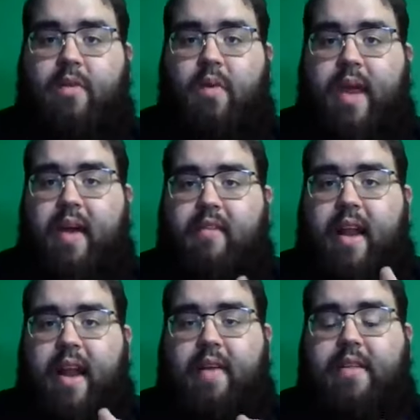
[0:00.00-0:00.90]
the one we have
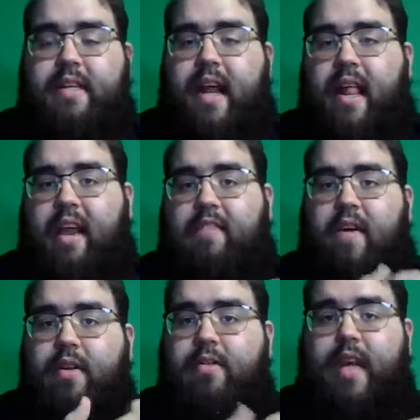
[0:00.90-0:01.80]
right now that's kind of like a
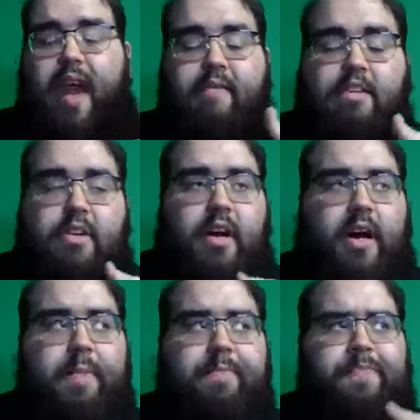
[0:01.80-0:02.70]
photo scavenger
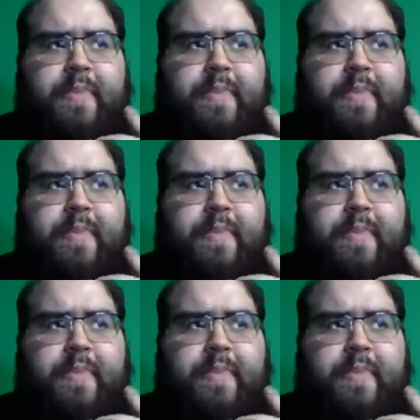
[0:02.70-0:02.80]
hunt.